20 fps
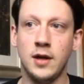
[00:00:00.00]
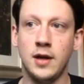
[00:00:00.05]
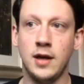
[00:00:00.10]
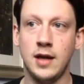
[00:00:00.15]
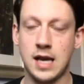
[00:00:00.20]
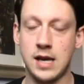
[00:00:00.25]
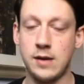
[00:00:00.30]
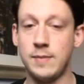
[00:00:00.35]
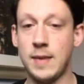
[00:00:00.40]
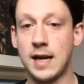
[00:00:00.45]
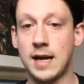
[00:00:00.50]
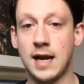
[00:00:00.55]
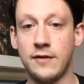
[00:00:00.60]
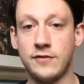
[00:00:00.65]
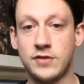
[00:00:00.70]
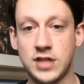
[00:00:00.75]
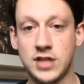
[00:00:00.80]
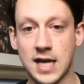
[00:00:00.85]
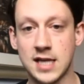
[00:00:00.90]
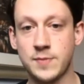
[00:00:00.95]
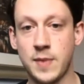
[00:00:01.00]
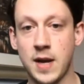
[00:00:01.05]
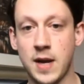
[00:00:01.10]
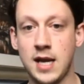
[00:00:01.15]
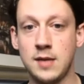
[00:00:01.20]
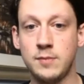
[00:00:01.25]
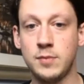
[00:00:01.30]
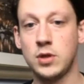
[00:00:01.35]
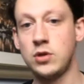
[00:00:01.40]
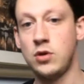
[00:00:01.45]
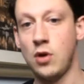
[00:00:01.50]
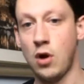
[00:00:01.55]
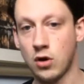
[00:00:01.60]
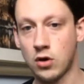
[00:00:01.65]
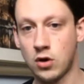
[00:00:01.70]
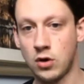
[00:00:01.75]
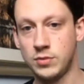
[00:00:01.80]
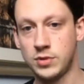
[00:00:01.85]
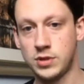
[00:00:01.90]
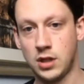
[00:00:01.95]
he might have chest pain but not
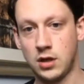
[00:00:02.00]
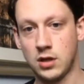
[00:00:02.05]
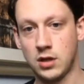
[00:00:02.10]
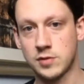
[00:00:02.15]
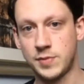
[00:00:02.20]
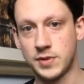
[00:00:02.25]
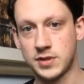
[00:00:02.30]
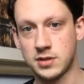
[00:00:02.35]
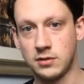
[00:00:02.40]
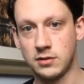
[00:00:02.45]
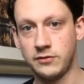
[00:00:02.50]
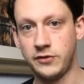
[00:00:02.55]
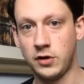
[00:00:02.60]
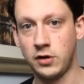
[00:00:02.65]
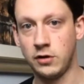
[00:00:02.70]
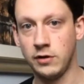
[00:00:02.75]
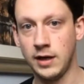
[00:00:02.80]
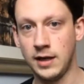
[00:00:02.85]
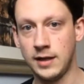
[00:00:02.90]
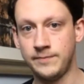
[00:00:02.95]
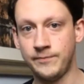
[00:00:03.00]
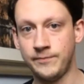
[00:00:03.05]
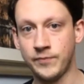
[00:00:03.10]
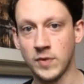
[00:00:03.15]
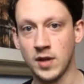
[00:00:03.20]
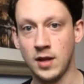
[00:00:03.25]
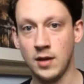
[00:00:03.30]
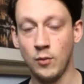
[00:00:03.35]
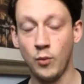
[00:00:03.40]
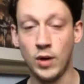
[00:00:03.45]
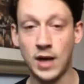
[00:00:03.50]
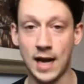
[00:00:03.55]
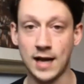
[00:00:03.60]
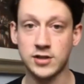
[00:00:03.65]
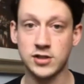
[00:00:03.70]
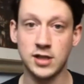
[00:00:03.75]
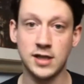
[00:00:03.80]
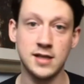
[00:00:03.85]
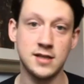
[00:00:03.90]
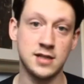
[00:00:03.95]
come to hospital for it, when
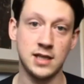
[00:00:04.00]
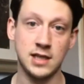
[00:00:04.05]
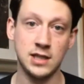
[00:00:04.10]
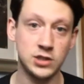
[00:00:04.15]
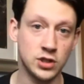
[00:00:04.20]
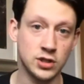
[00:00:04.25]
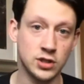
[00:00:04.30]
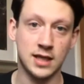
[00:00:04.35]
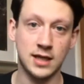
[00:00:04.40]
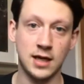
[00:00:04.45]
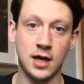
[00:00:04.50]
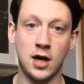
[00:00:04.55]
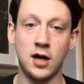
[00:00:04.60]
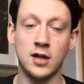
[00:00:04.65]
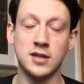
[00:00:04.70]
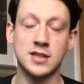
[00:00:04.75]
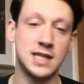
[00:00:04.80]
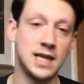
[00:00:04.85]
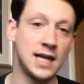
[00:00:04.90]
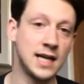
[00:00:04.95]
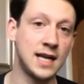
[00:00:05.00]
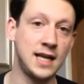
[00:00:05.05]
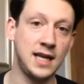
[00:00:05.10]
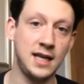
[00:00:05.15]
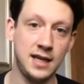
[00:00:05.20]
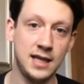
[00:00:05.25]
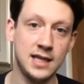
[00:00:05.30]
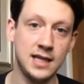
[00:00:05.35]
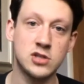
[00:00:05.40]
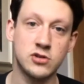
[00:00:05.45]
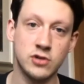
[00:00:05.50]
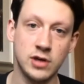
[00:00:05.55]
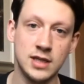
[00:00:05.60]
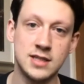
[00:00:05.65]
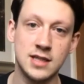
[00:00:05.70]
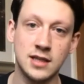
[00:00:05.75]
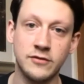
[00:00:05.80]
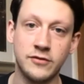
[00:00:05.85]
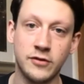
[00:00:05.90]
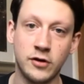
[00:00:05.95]
actually he's just had a heart attack and he needs
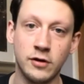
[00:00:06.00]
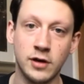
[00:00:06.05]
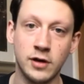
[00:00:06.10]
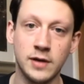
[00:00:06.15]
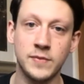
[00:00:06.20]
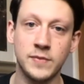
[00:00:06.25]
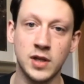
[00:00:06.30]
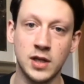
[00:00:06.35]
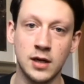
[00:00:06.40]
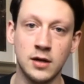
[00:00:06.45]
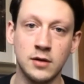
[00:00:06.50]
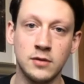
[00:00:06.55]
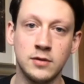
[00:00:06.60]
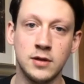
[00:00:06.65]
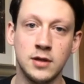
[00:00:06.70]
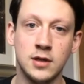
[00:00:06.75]
treating for it, you know.